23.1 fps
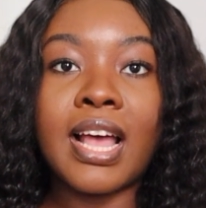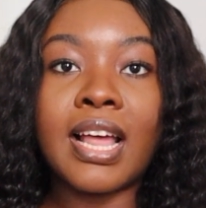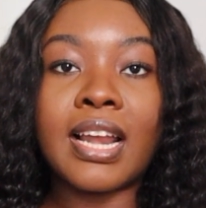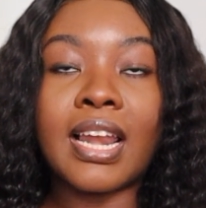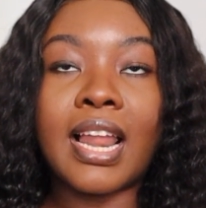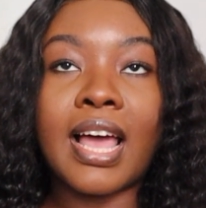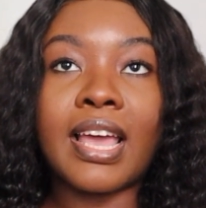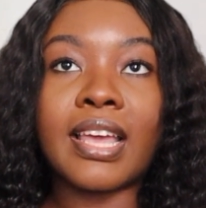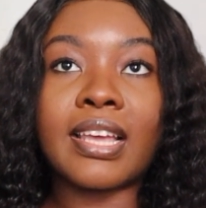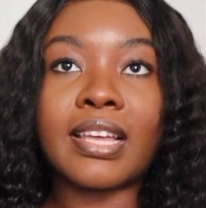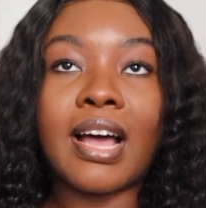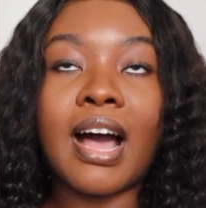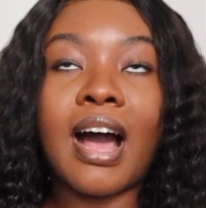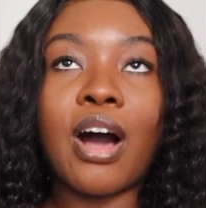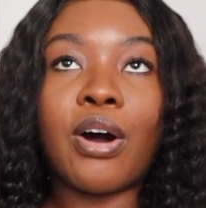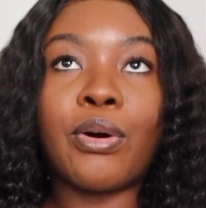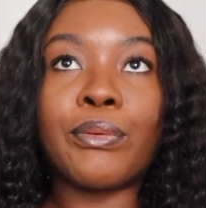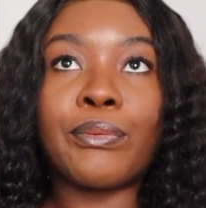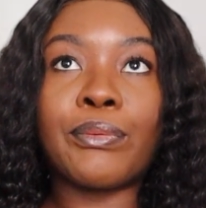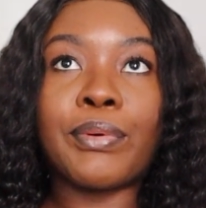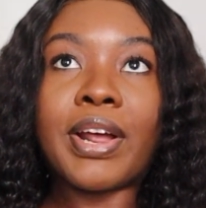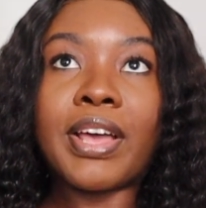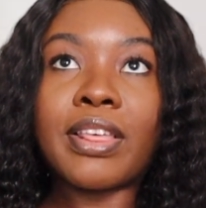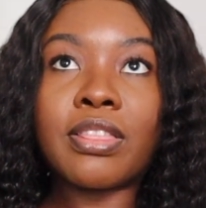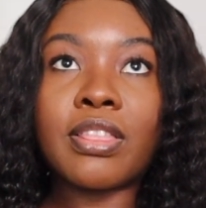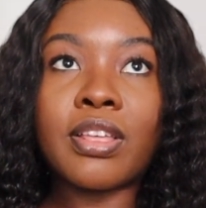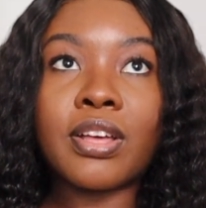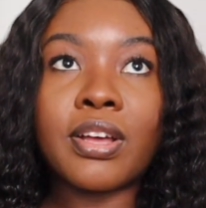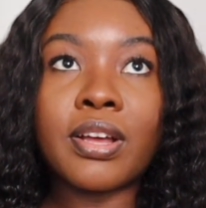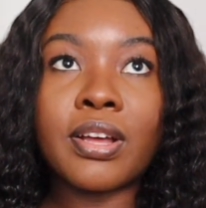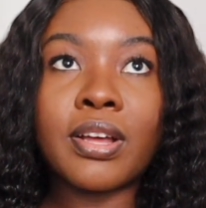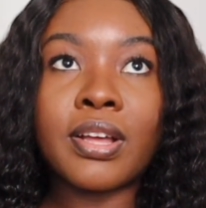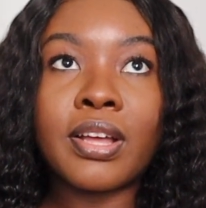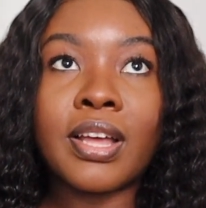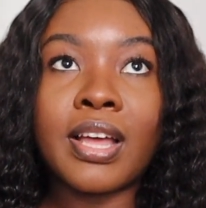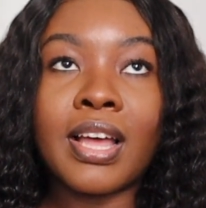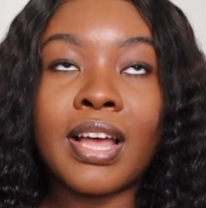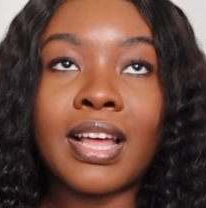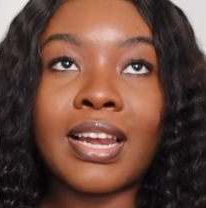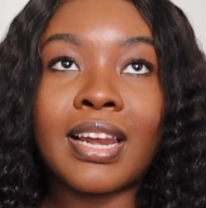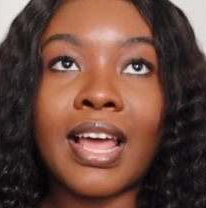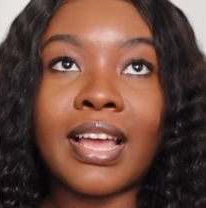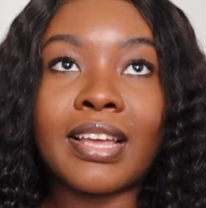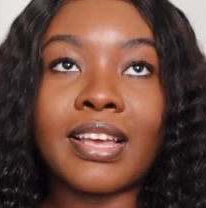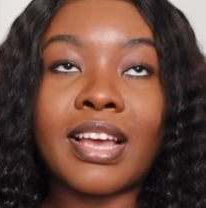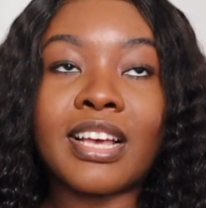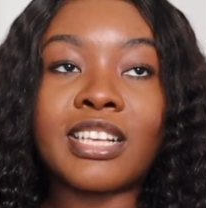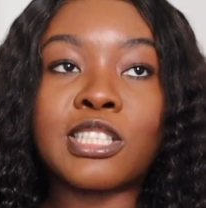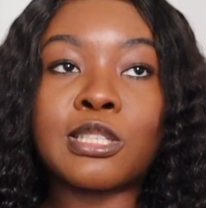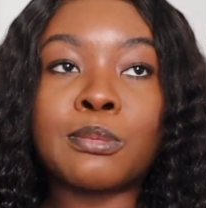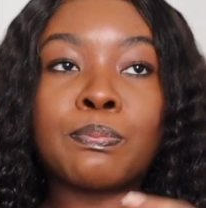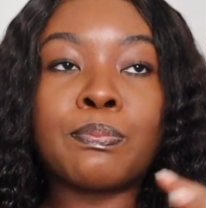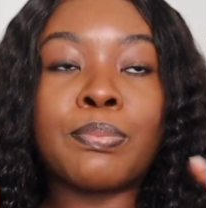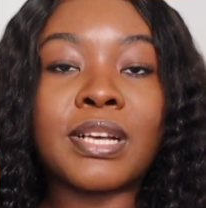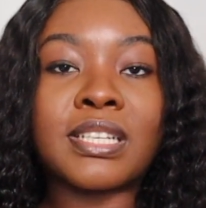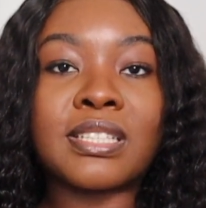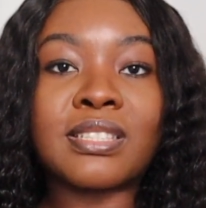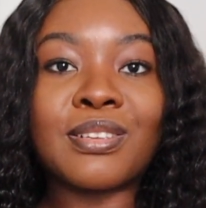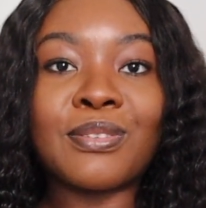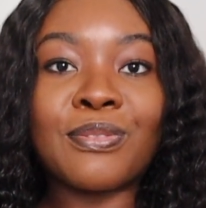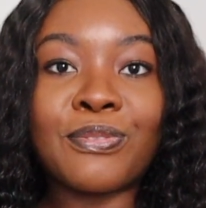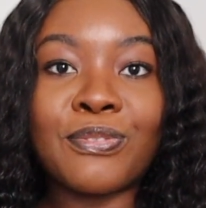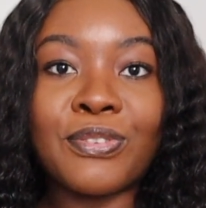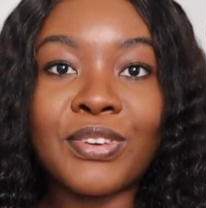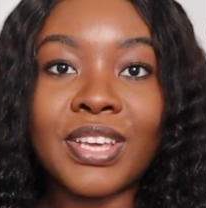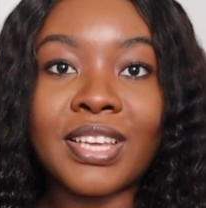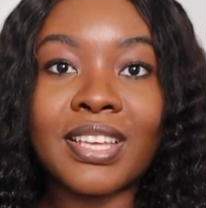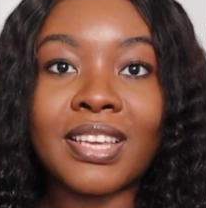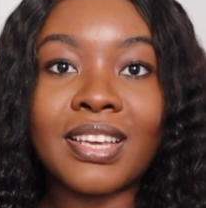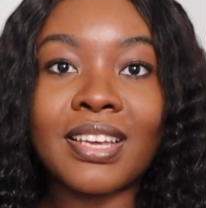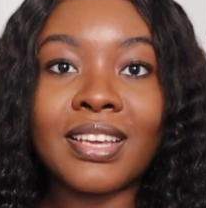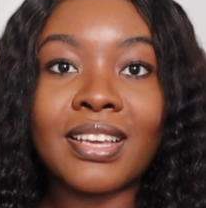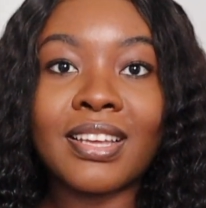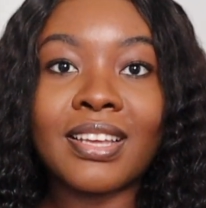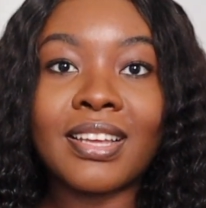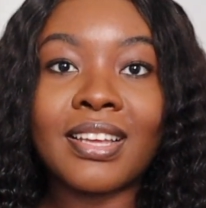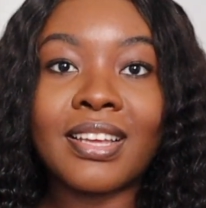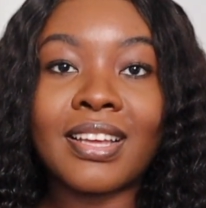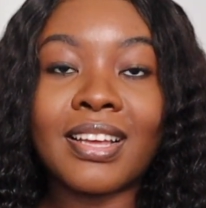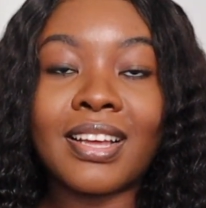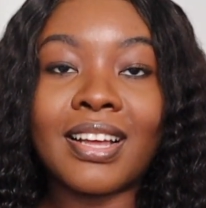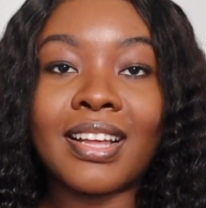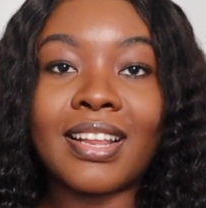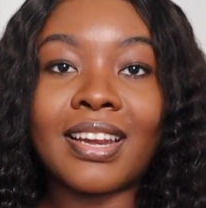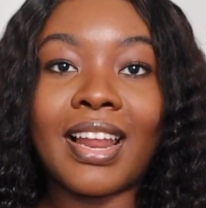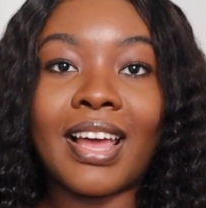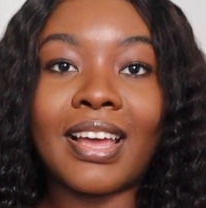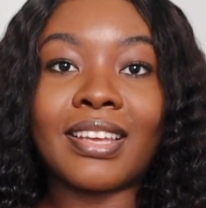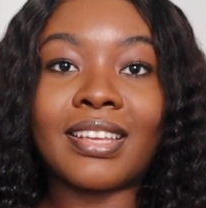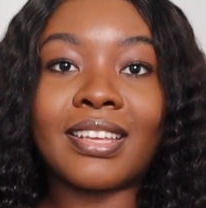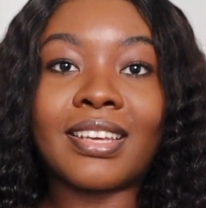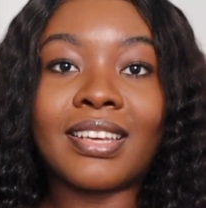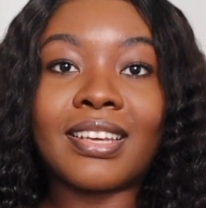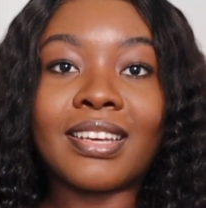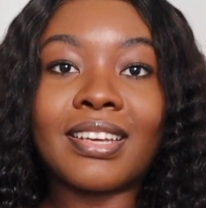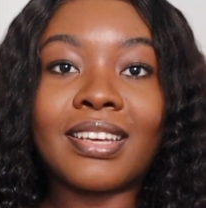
Like I'll rather like a specific like